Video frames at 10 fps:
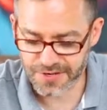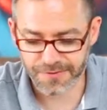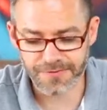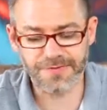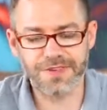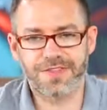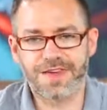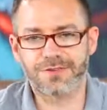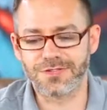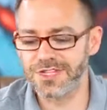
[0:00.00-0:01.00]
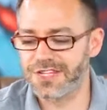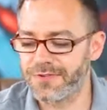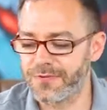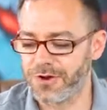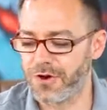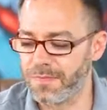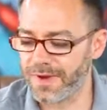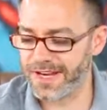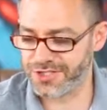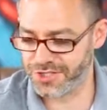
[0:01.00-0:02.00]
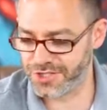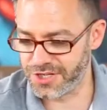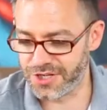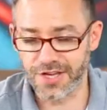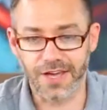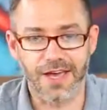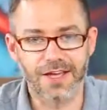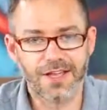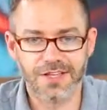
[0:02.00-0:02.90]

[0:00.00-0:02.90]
over 50,000 different combinations that you can get.